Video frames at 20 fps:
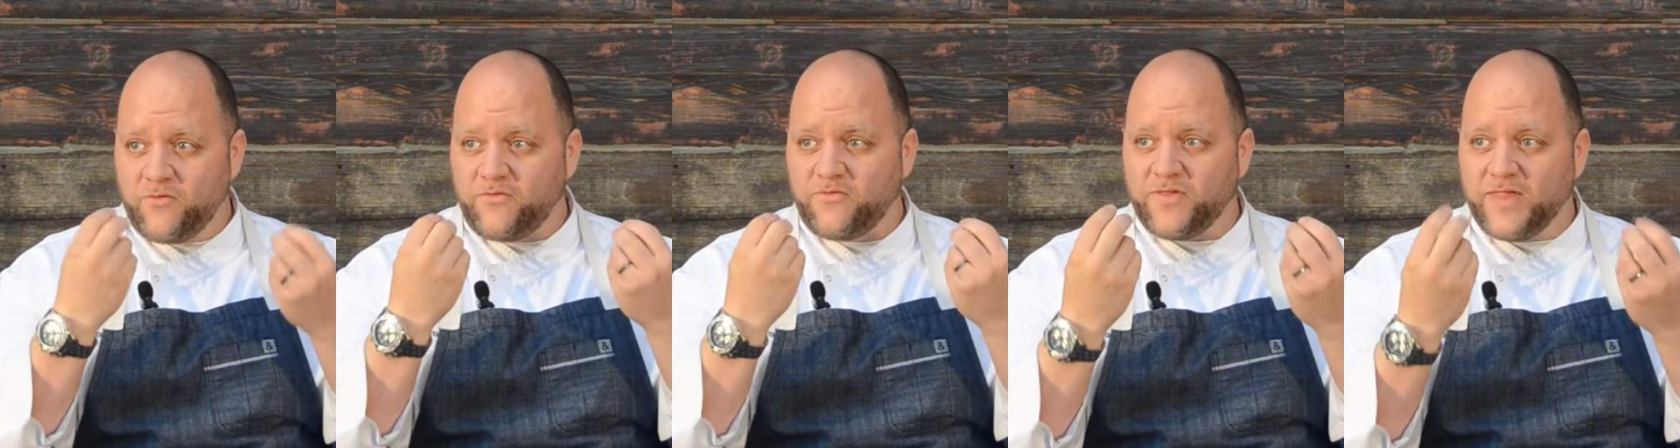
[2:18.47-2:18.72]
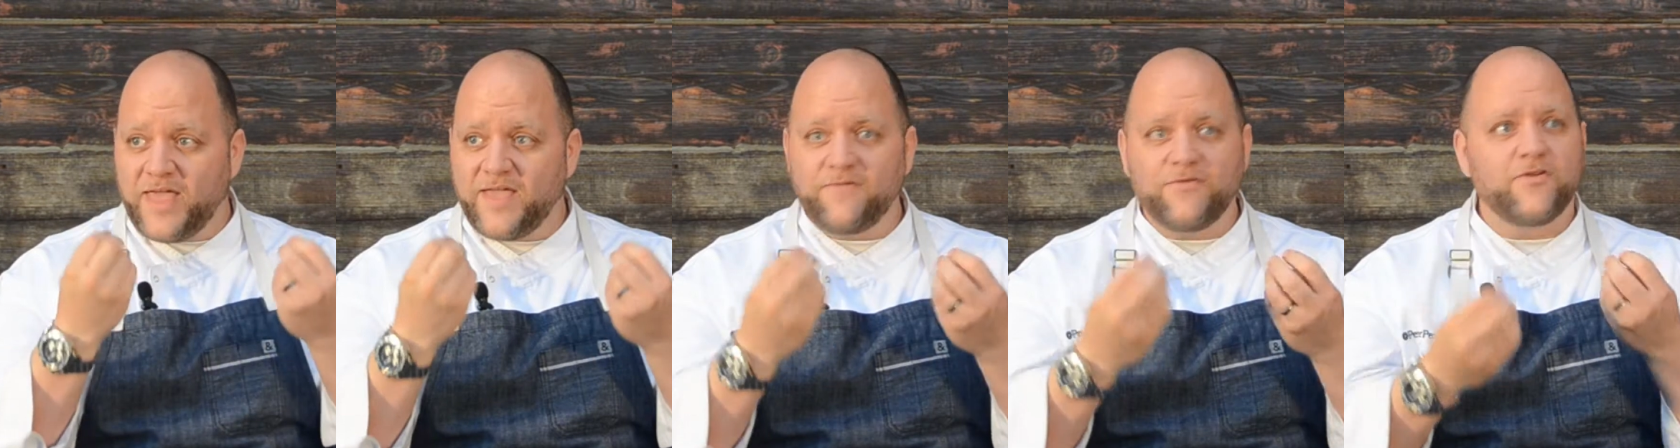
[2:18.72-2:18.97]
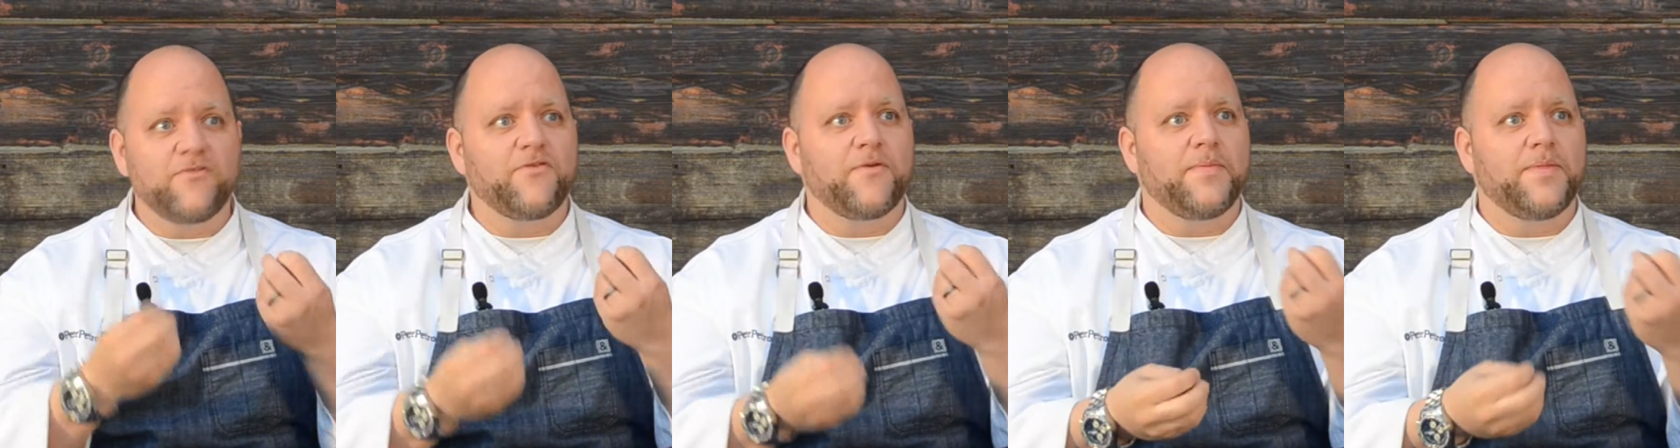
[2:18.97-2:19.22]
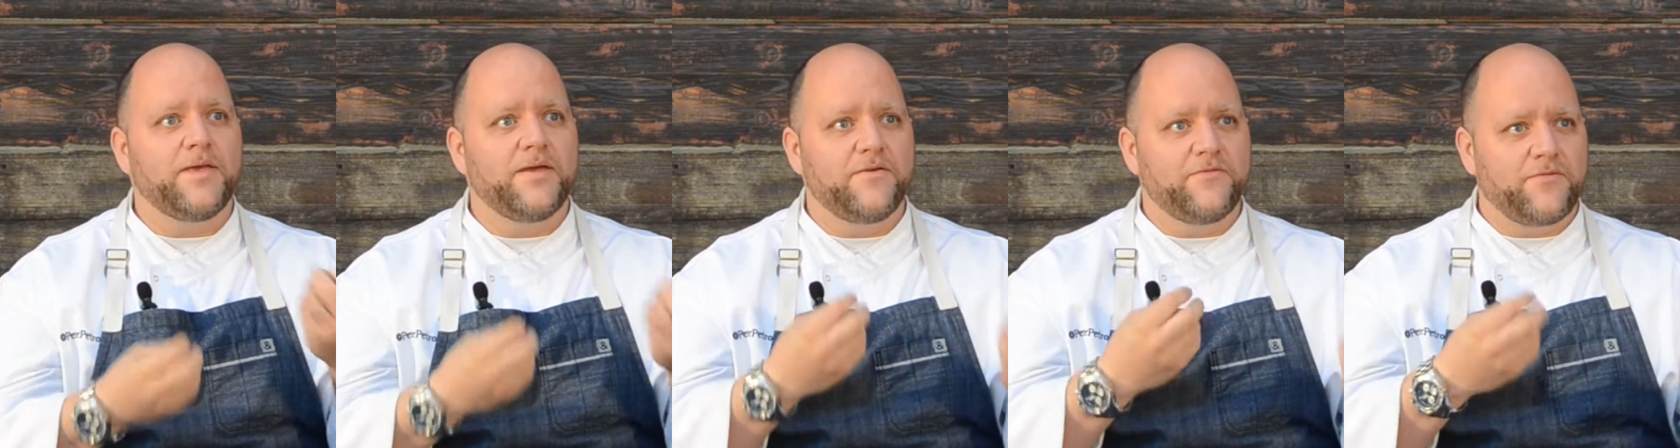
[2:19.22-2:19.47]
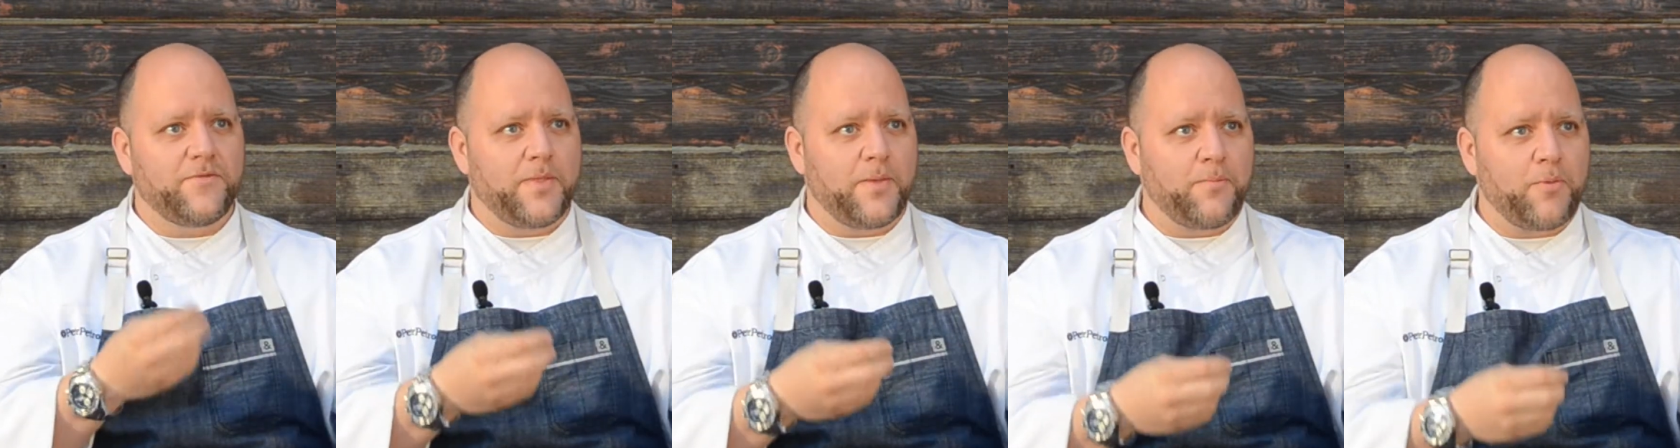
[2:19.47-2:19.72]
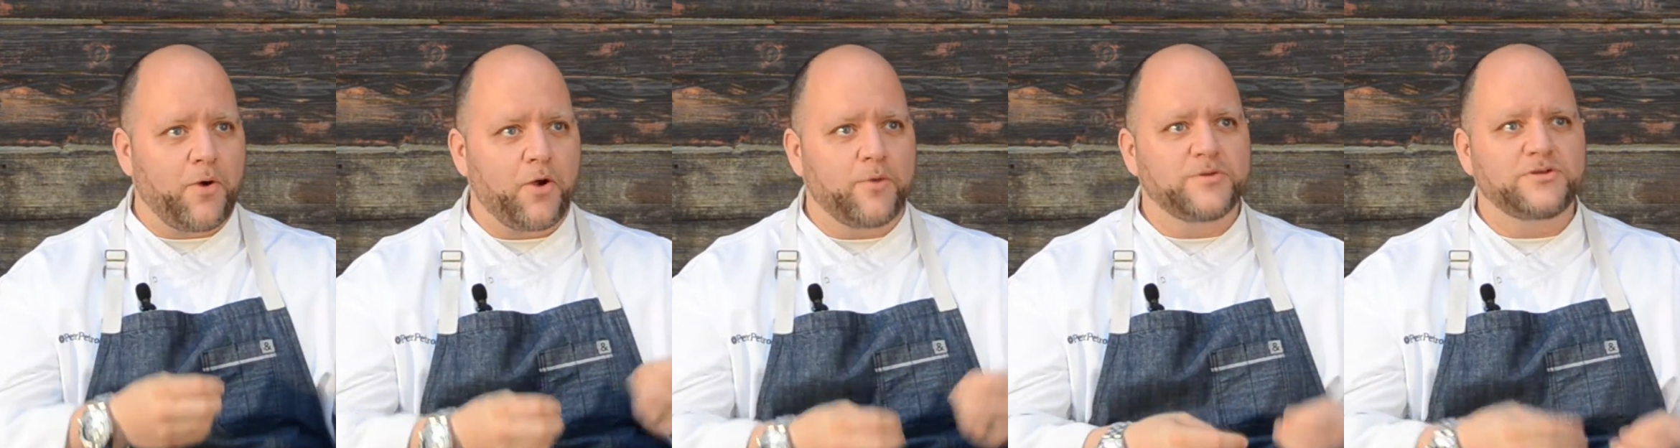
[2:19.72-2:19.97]
flavor from the
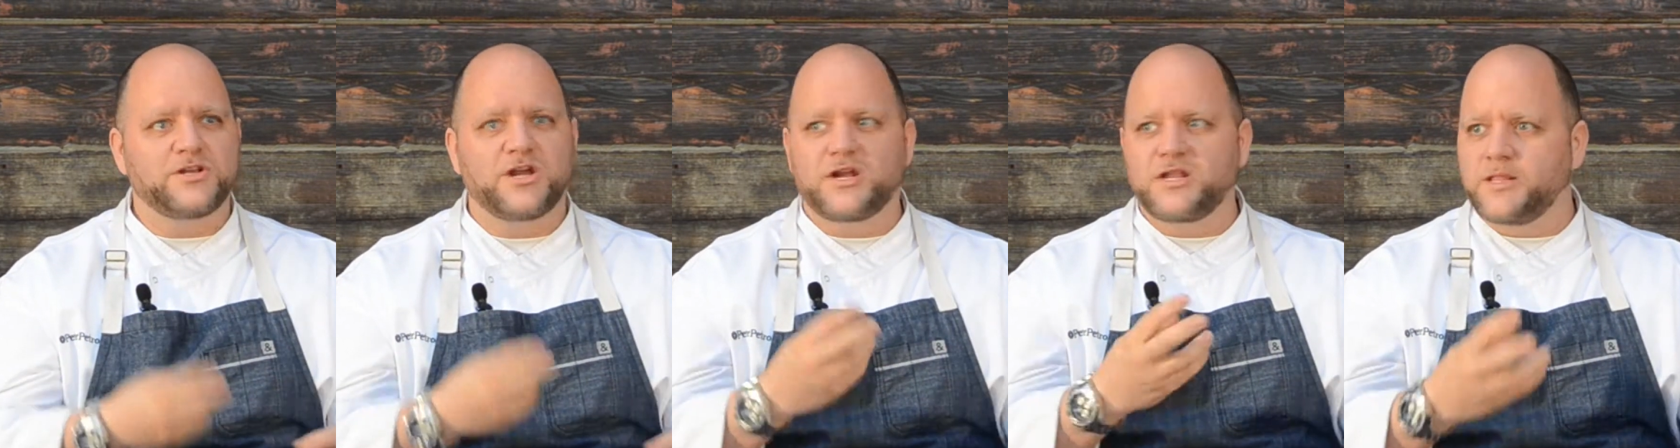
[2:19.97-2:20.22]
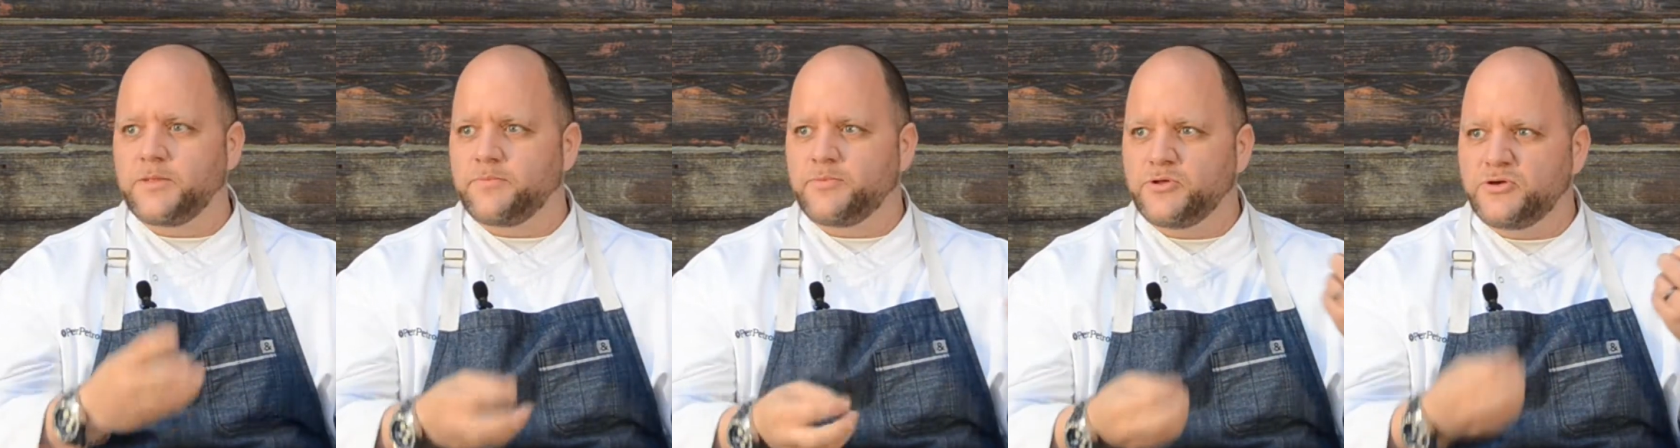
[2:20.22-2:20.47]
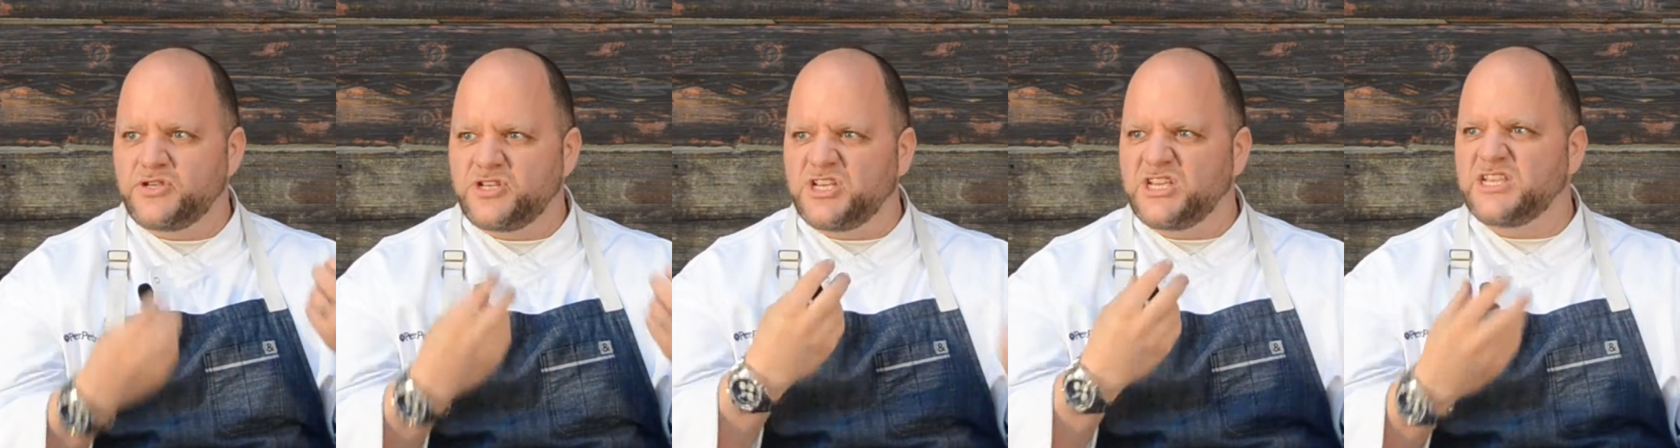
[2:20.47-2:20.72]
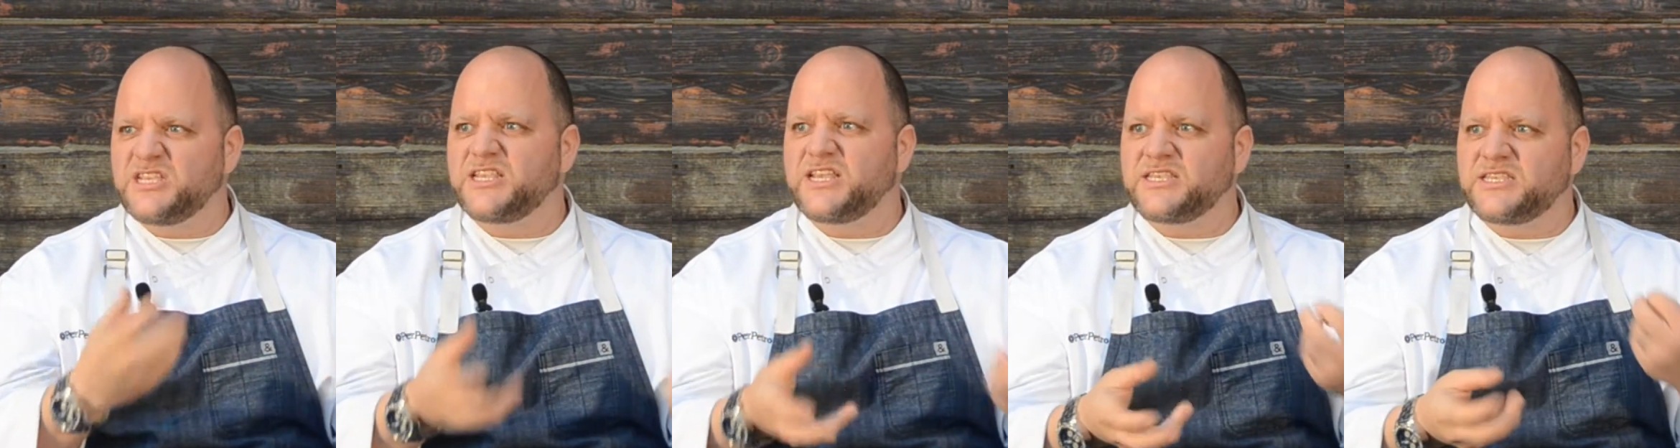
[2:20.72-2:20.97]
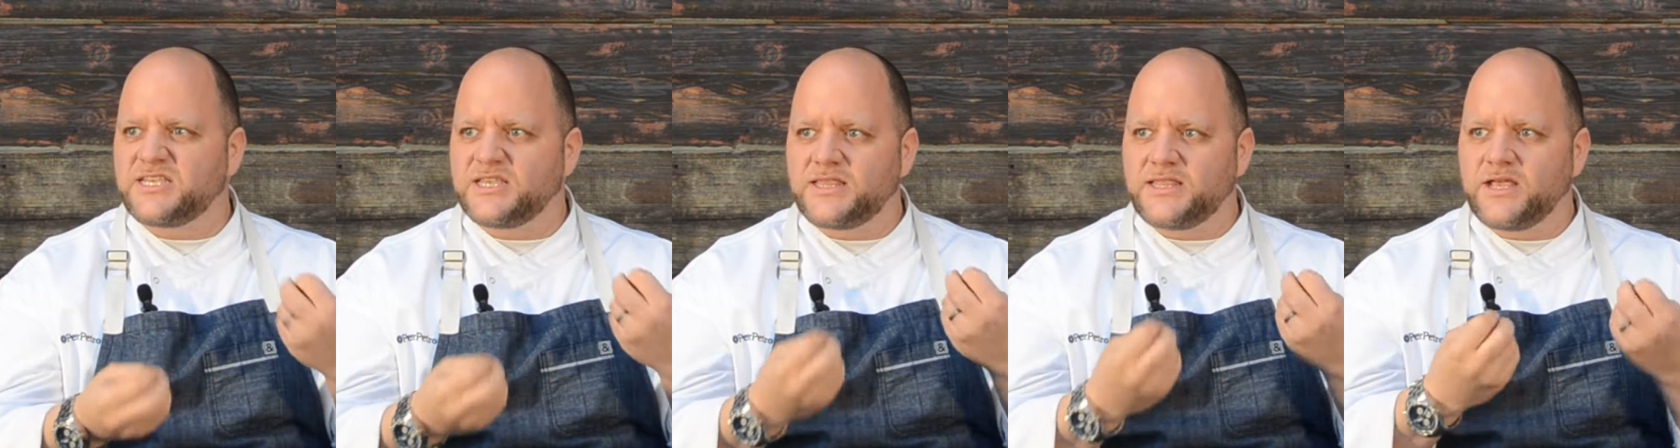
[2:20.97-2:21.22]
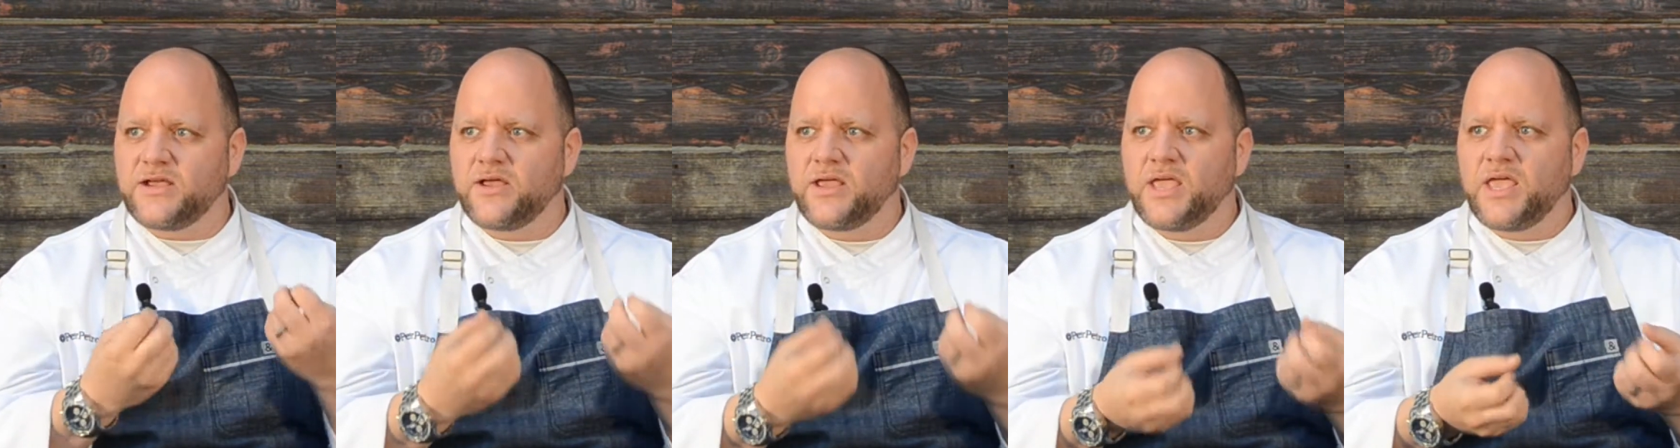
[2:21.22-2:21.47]
Parmesan and the blue cheese that's in
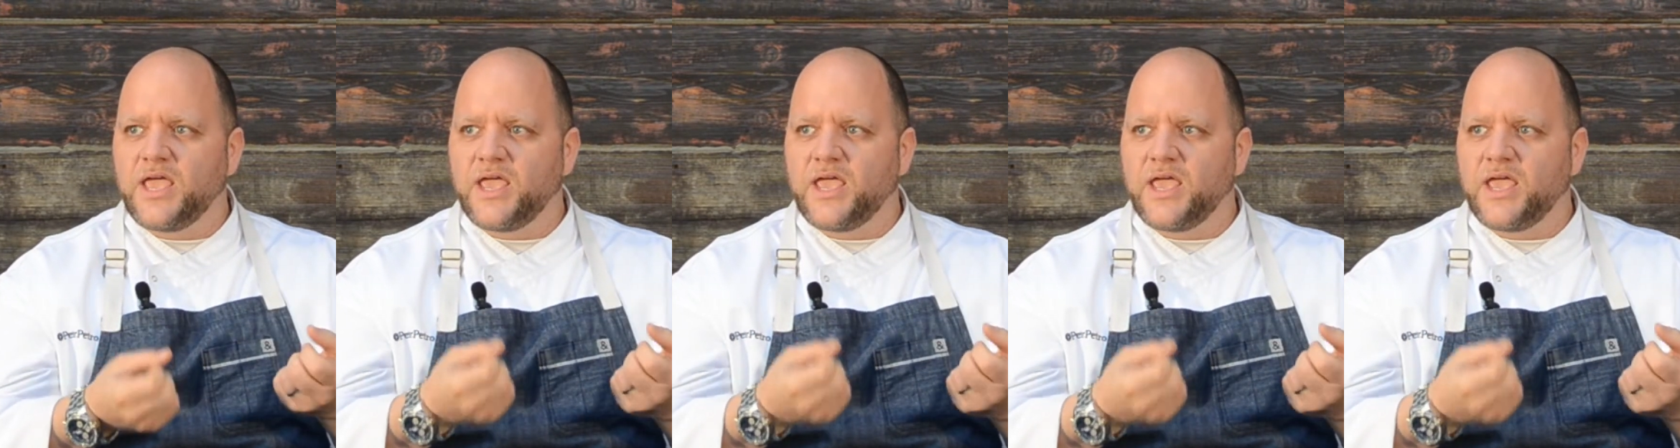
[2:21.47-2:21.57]
there,